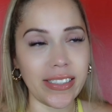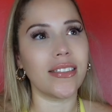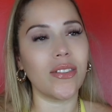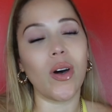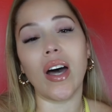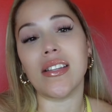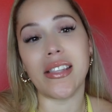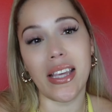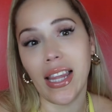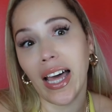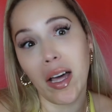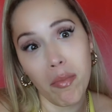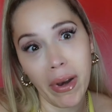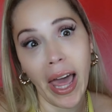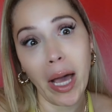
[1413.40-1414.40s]
or I'll say like
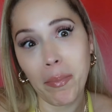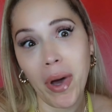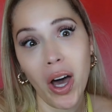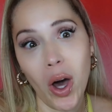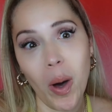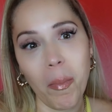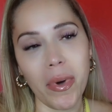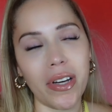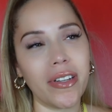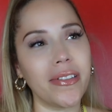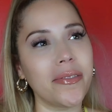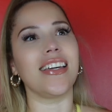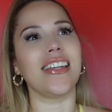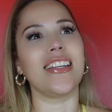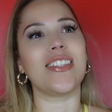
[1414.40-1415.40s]
a black mom.
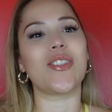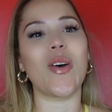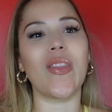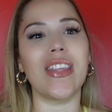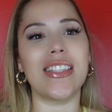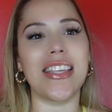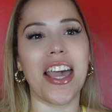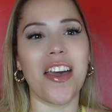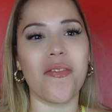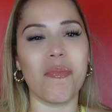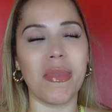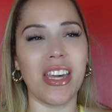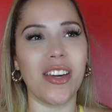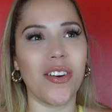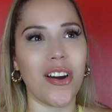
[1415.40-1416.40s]
And it's on the day of
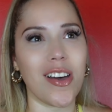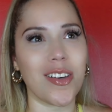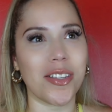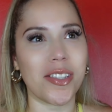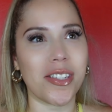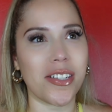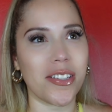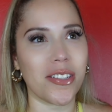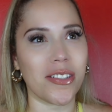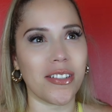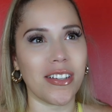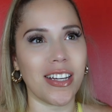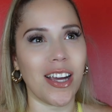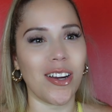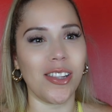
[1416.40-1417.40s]
Mean Girls too,
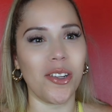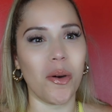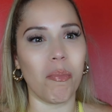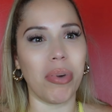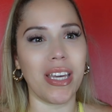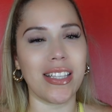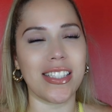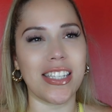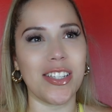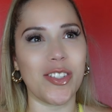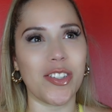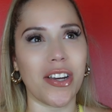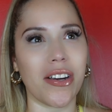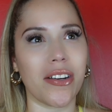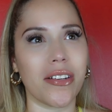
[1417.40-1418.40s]
in her little pink
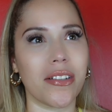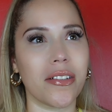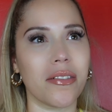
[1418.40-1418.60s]
t-shirt.